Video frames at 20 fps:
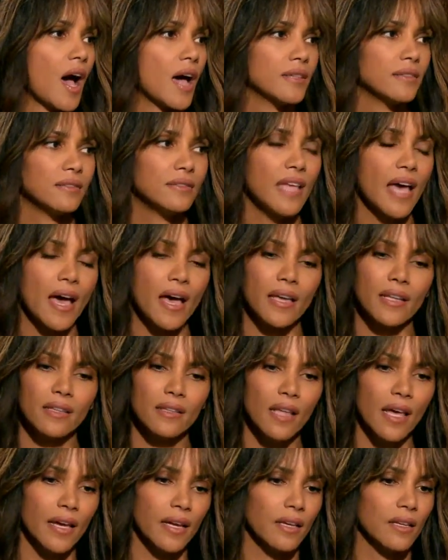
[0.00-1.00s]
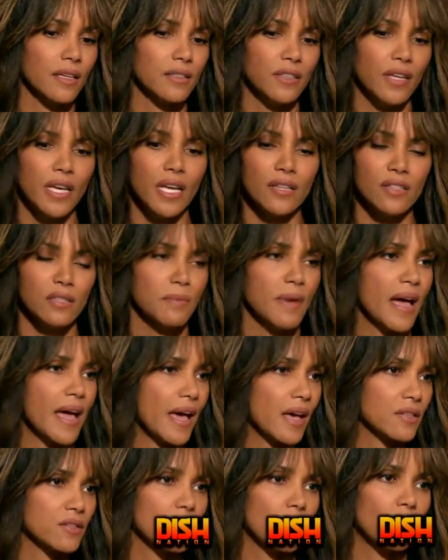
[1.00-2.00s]
that like eats my
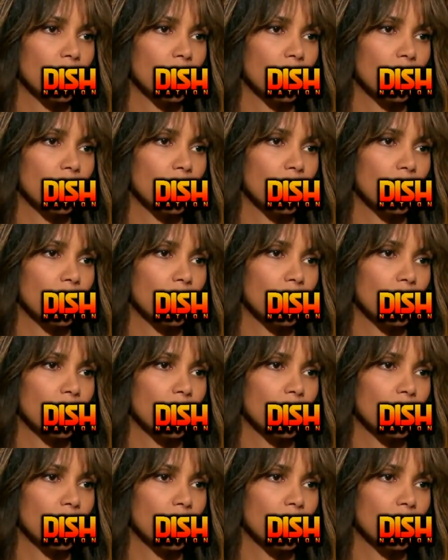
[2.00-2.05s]
ass.